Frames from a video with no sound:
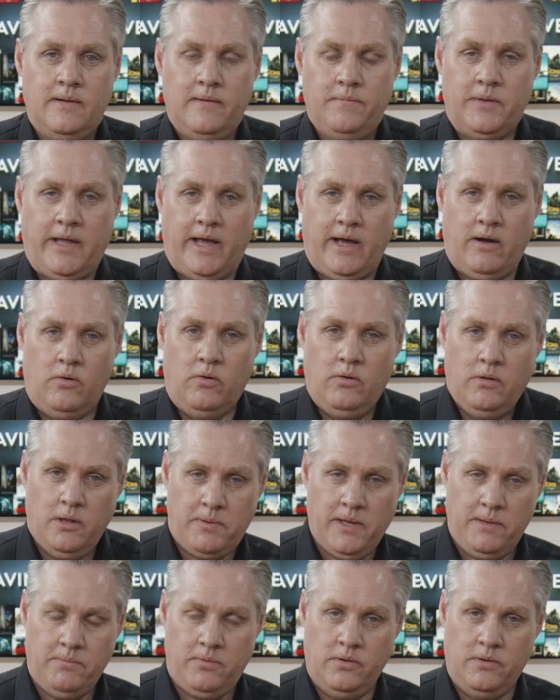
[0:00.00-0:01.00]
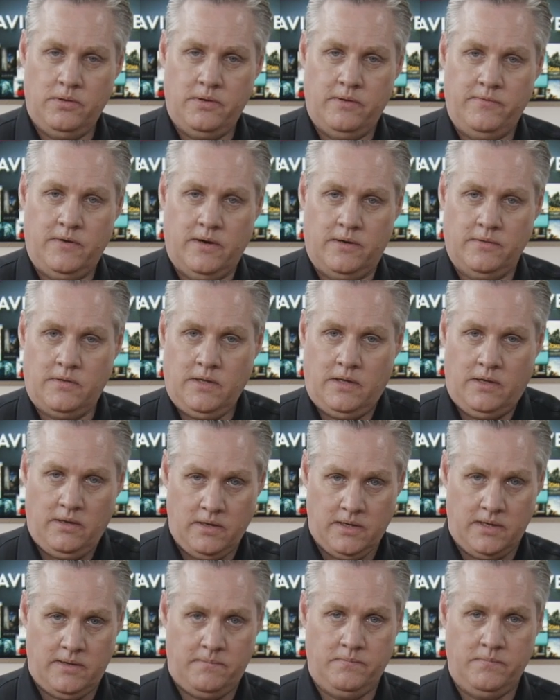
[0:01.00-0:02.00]
Now, all the people that have got the,
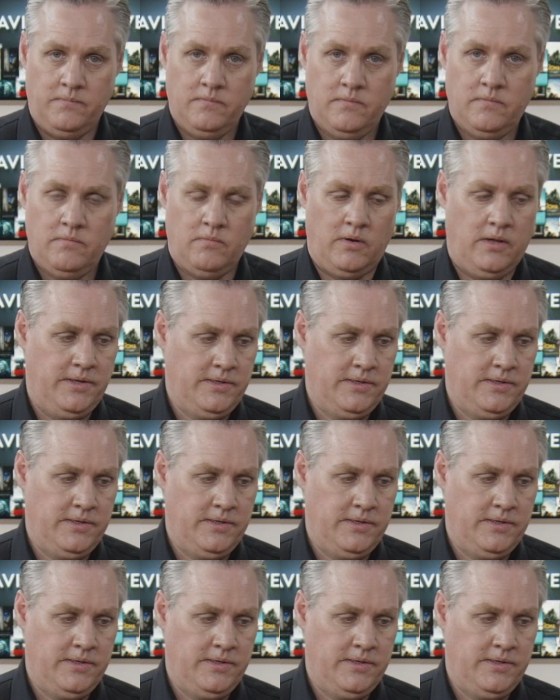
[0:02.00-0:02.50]
well,